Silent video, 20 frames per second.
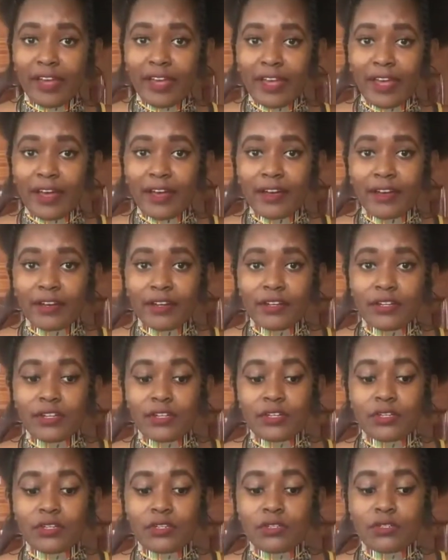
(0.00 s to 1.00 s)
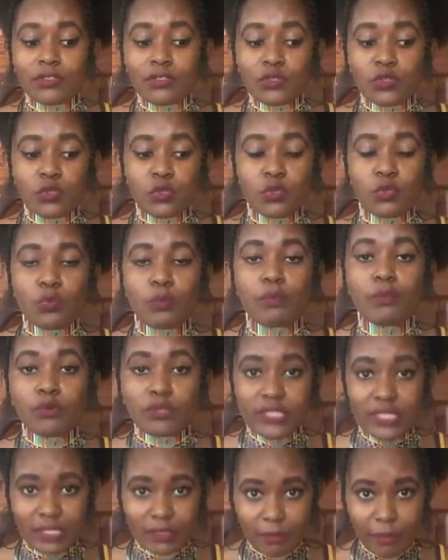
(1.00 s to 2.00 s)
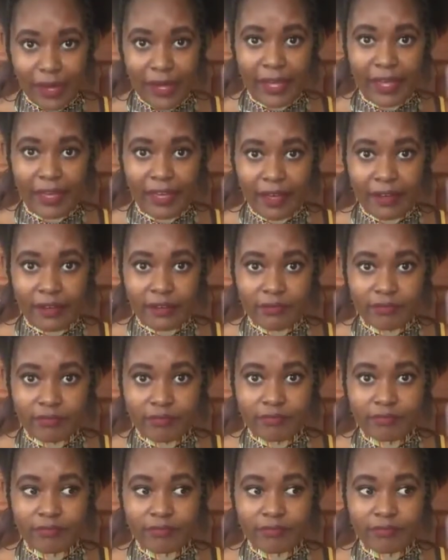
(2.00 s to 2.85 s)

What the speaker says: hair to put in my hair.